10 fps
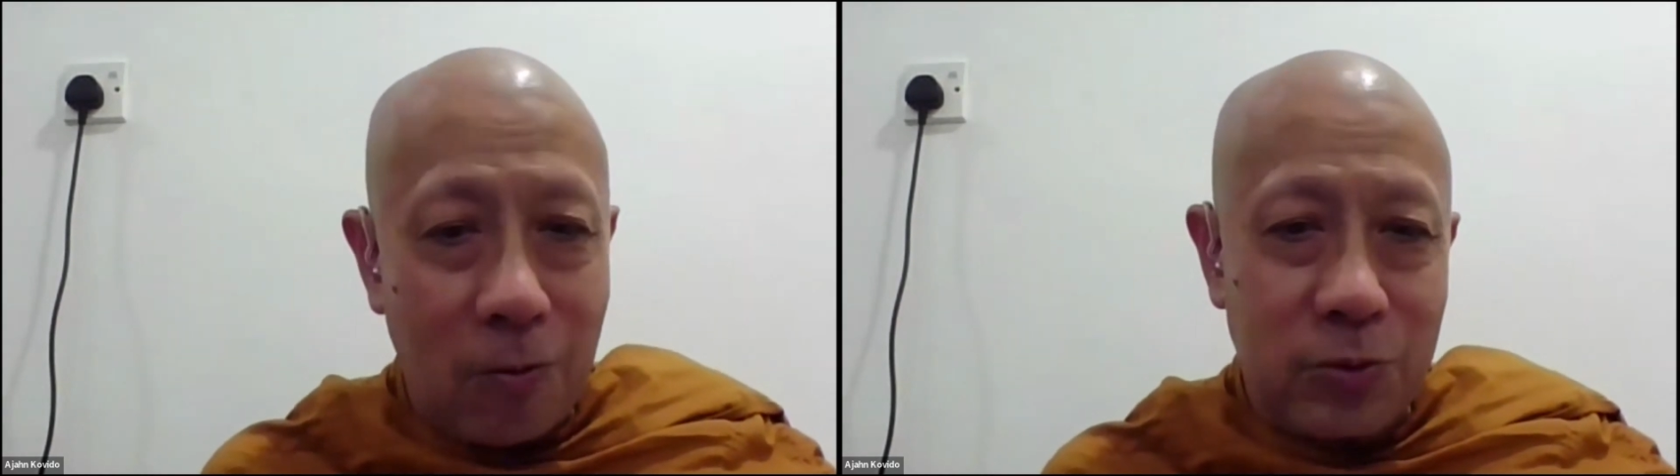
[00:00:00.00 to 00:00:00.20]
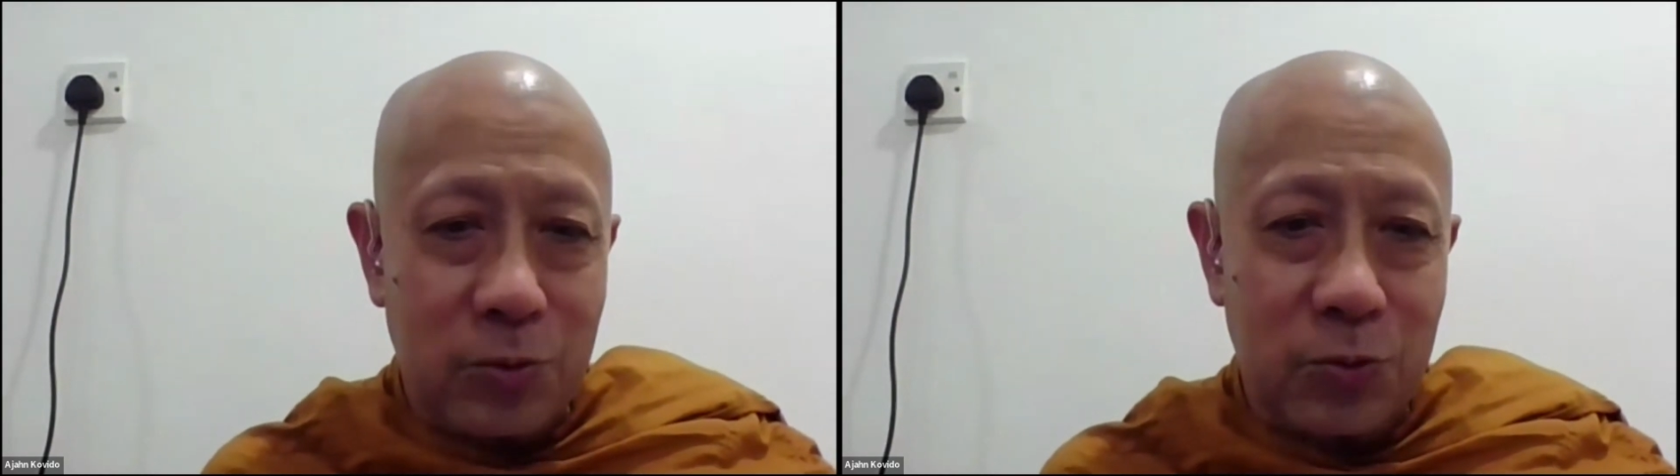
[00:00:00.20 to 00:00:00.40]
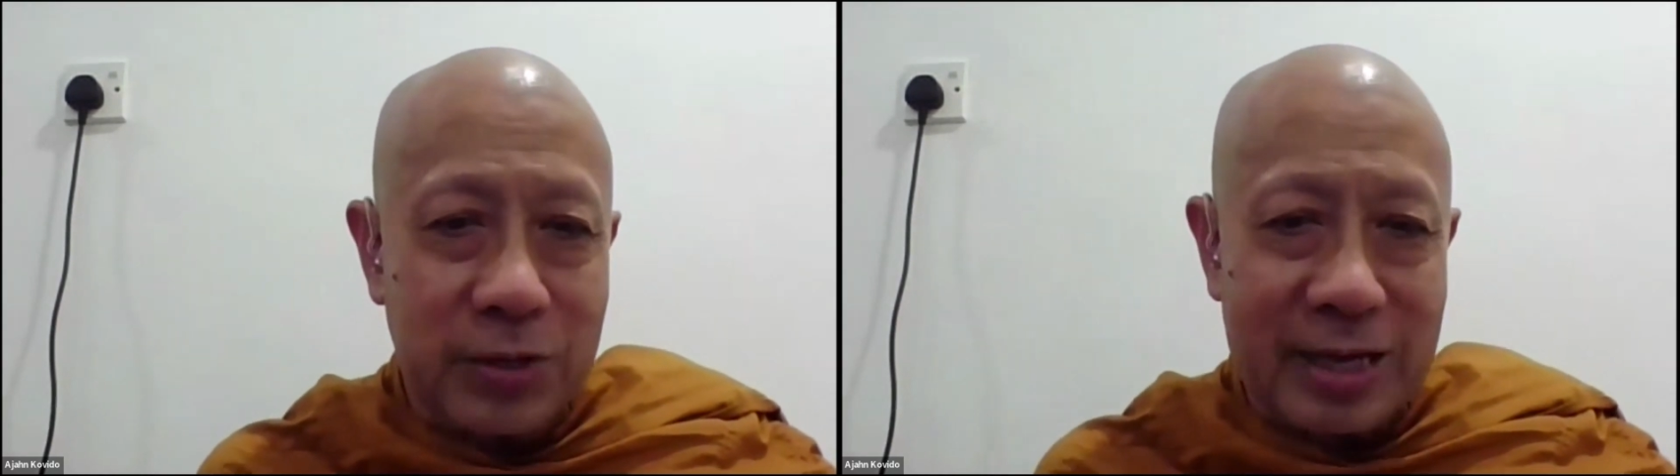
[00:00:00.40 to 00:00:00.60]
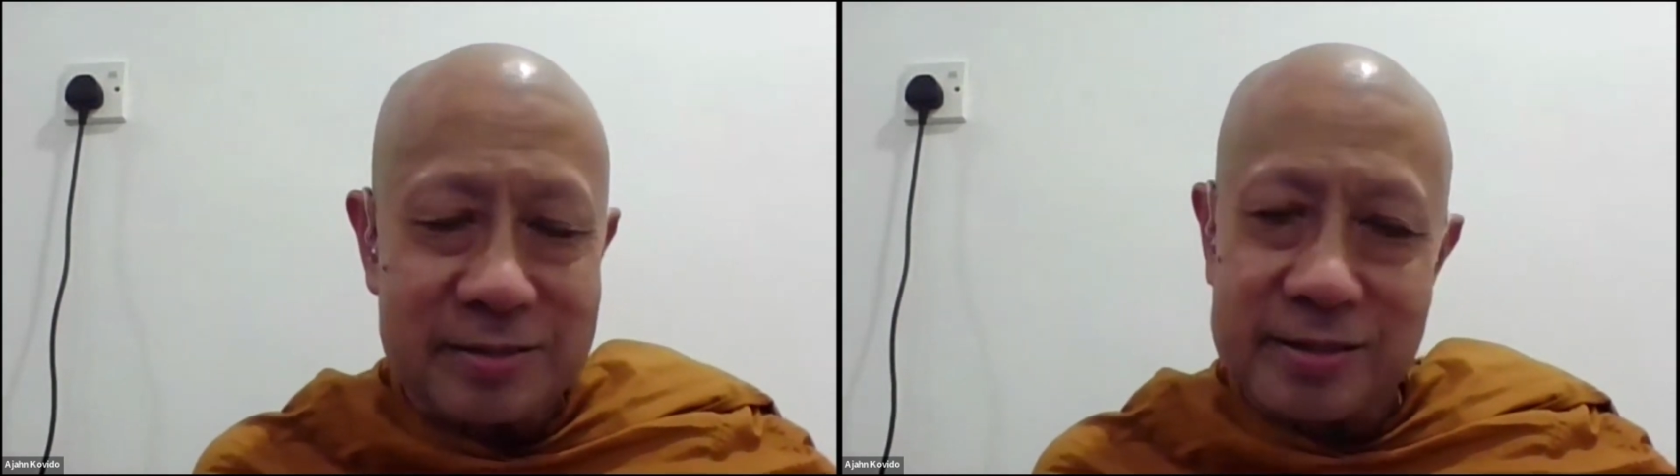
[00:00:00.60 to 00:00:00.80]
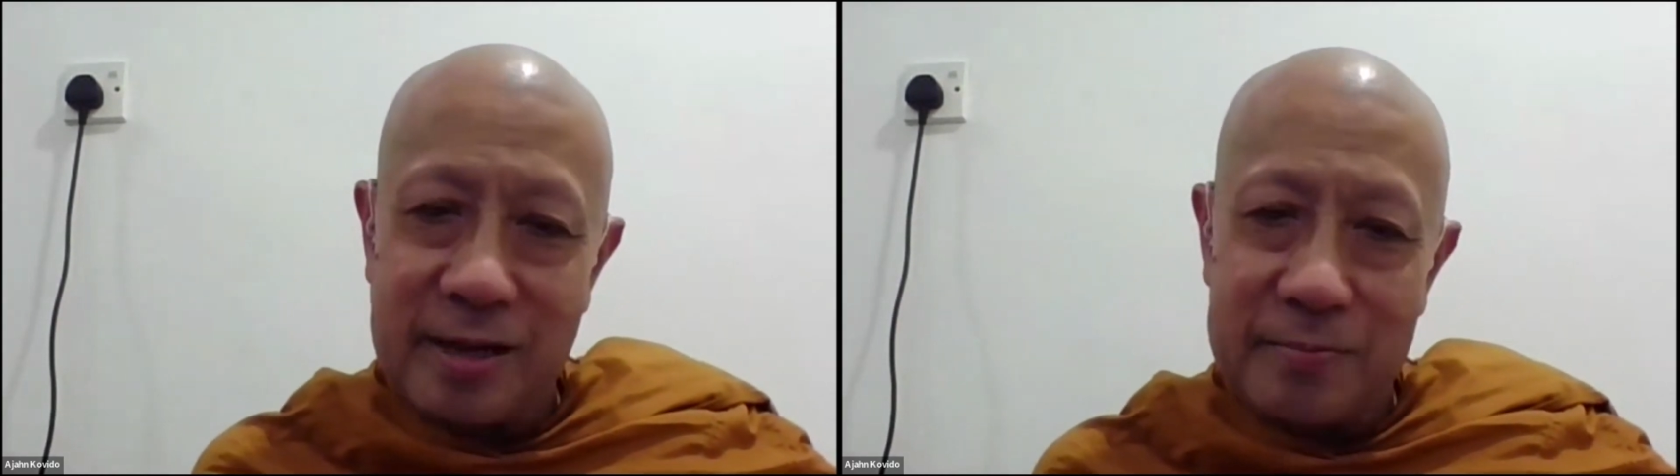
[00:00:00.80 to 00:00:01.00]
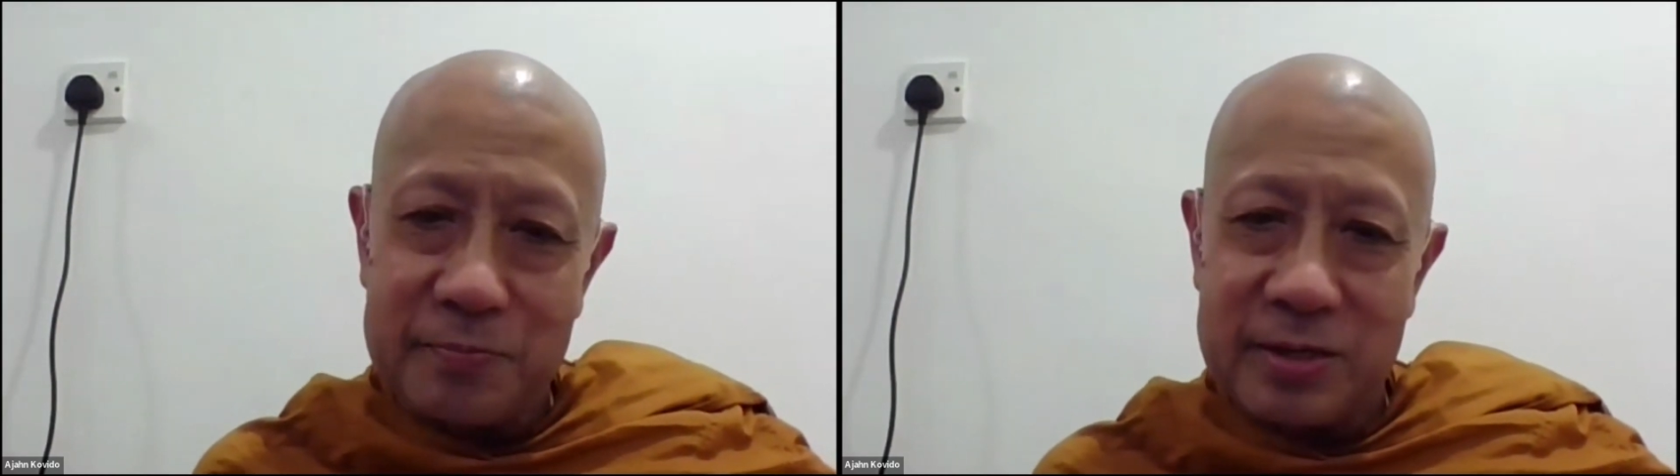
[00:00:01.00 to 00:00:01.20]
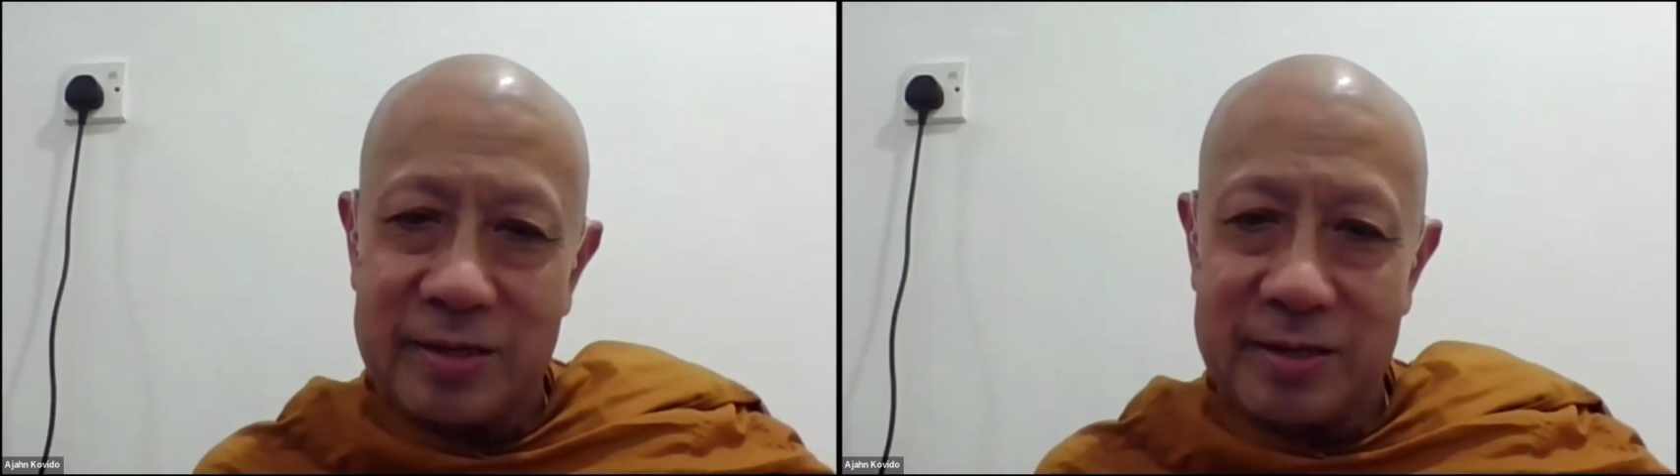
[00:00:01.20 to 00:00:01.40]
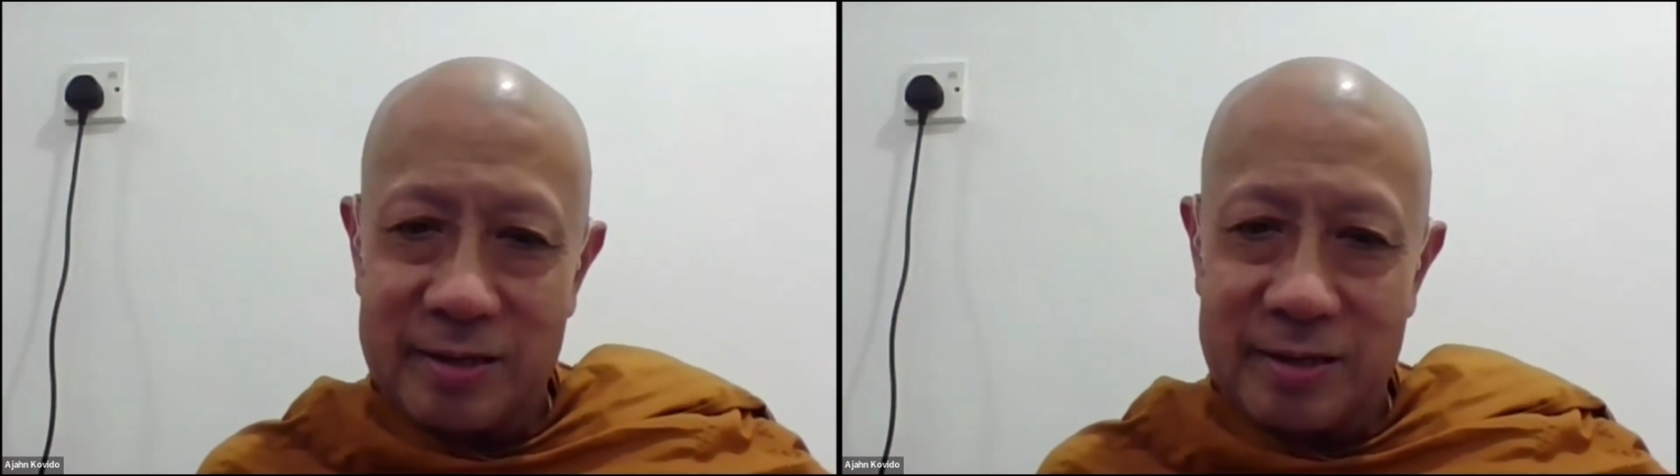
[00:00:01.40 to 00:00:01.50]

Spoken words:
we would accept it.